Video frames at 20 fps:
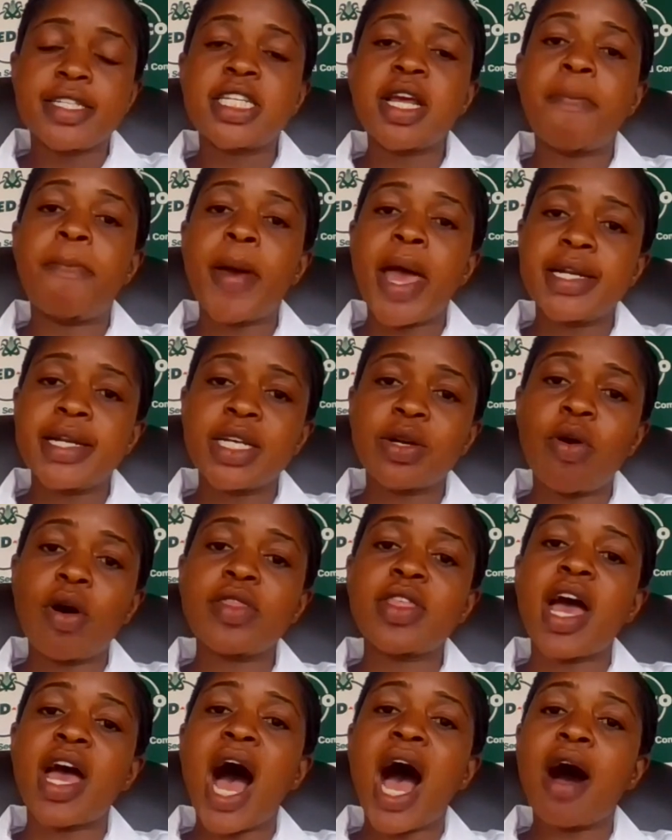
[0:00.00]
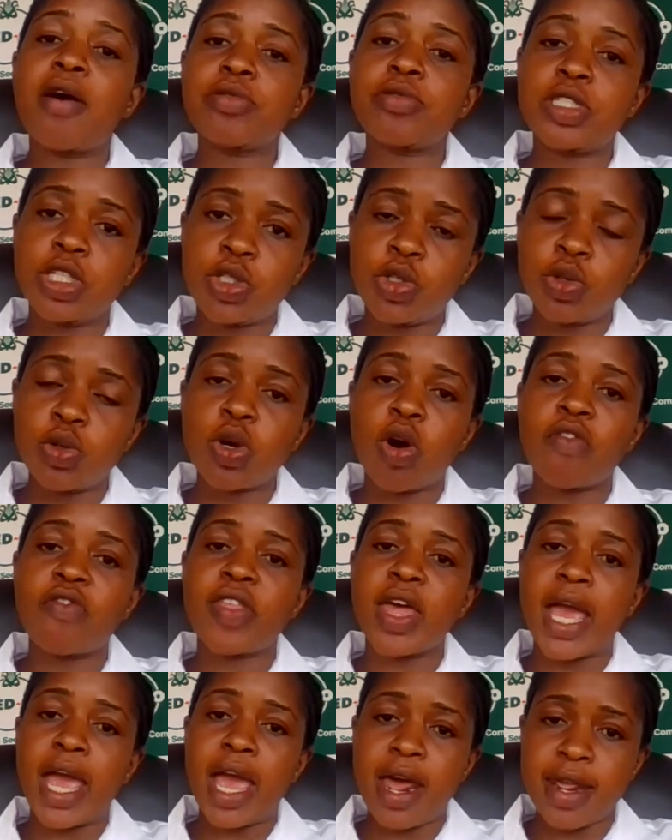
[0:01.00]
depending on the altitude
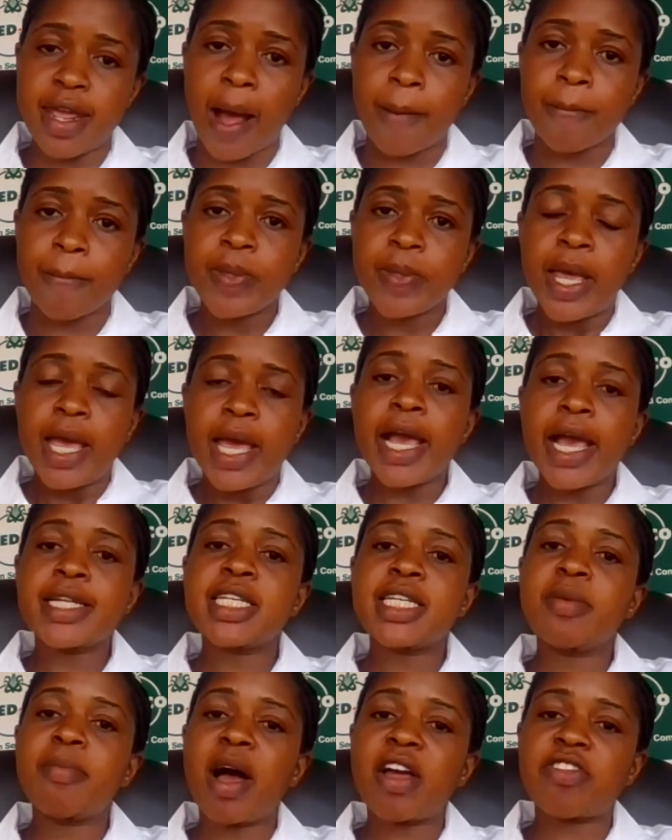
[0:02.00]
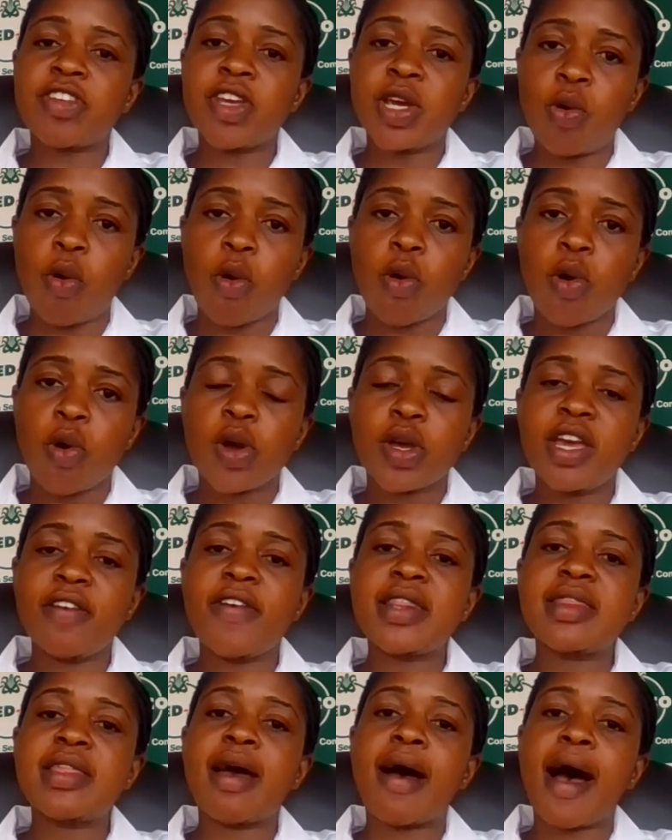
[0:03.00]
of the area. And in Masvingo,
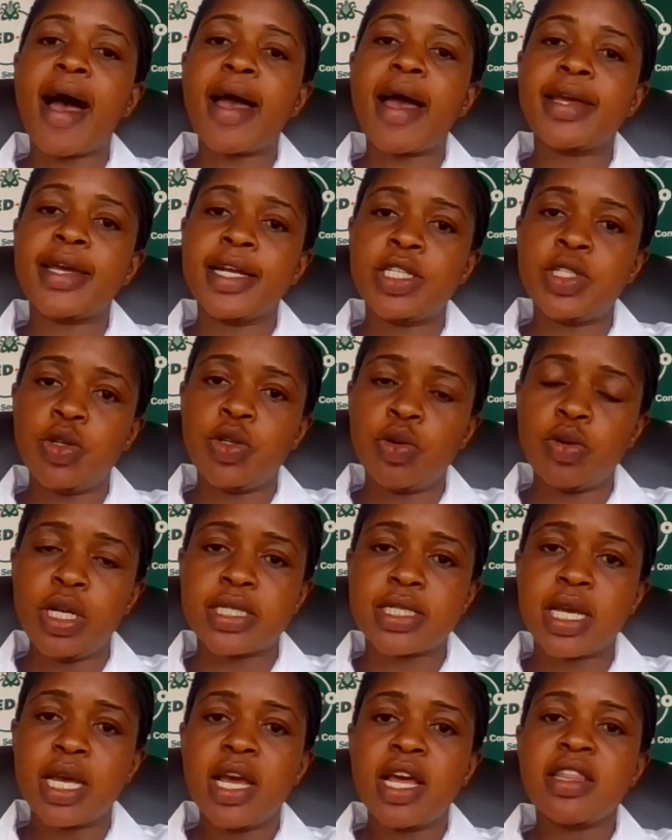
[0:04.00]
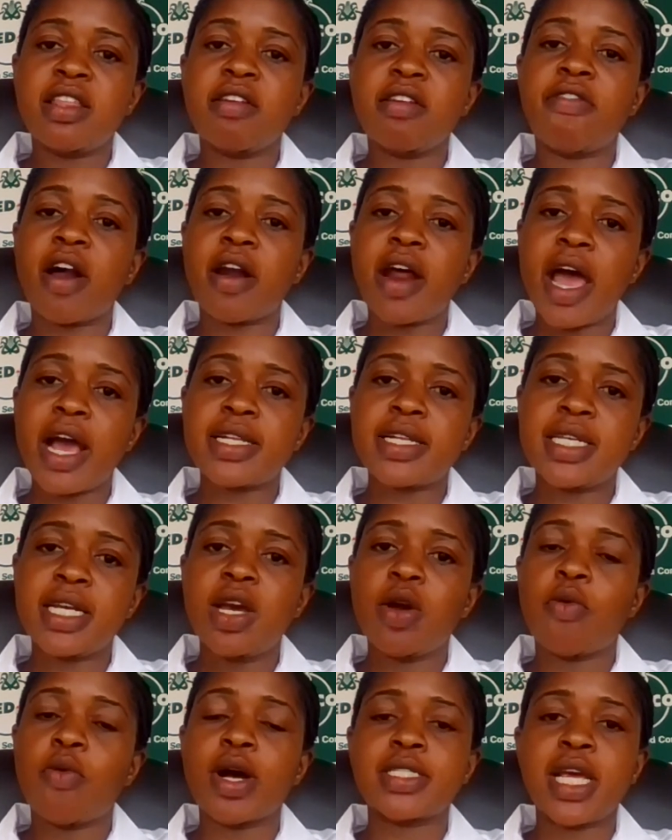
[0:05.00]
given the high heat units, the
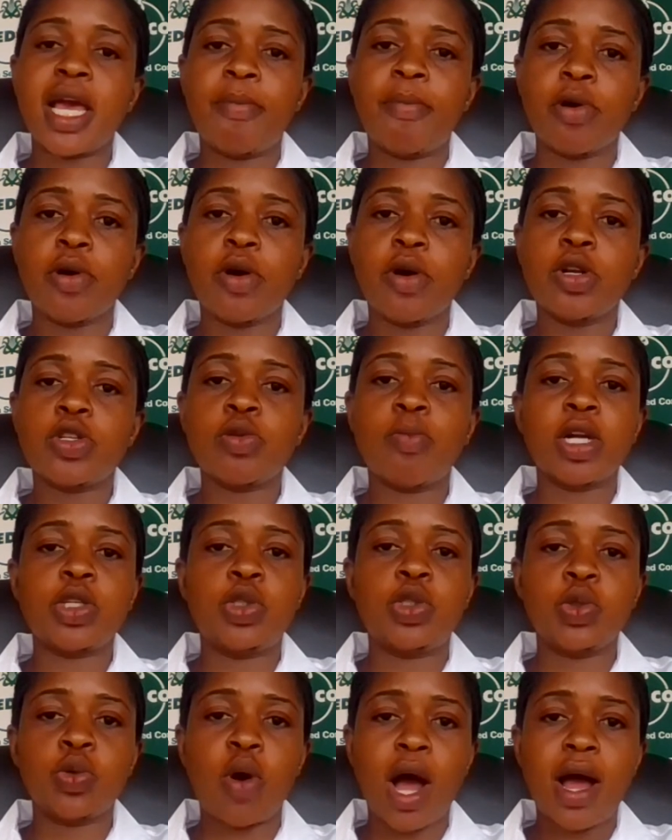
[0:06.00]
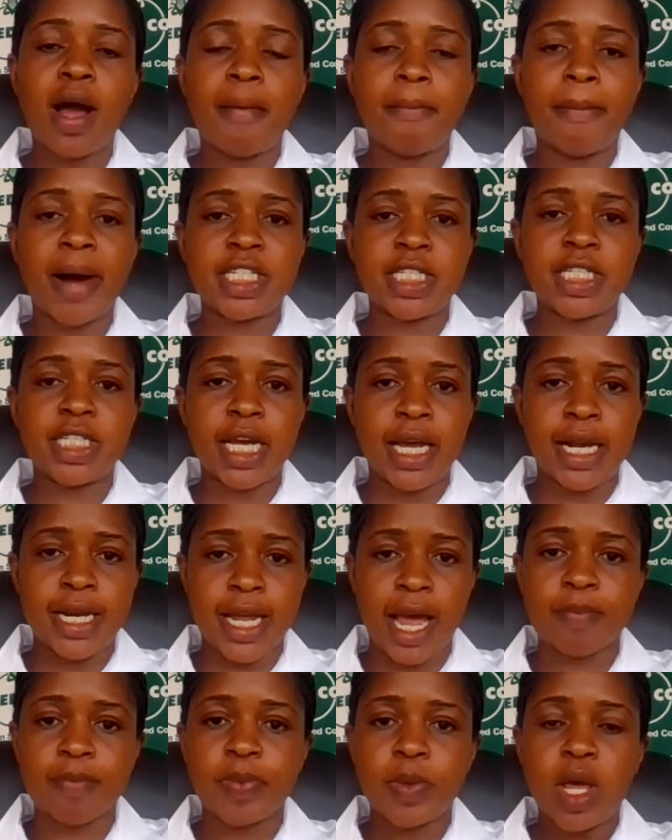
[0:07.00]
variety was able to mature much
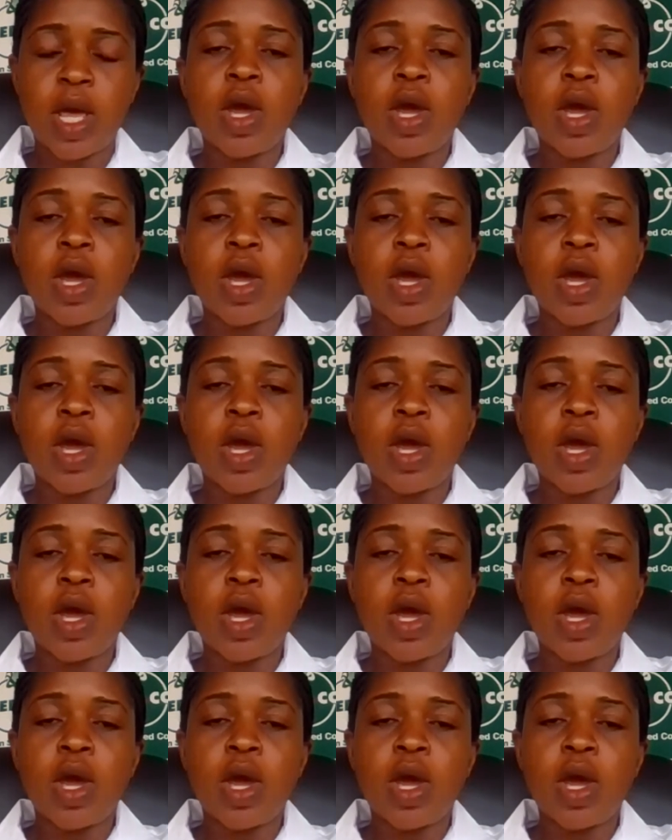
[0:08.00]
earlier.